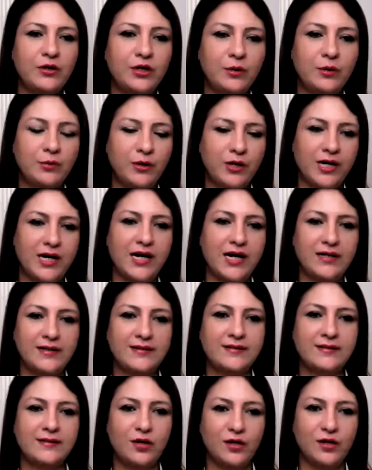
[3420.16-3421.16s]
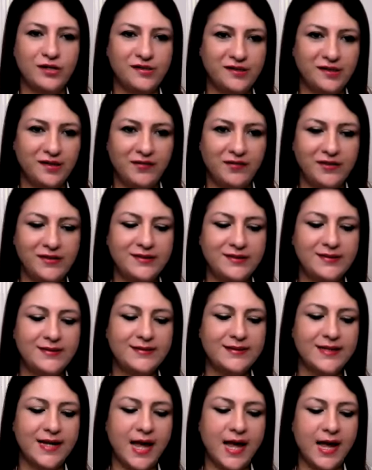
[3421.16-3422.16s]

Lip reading: out your products or your services,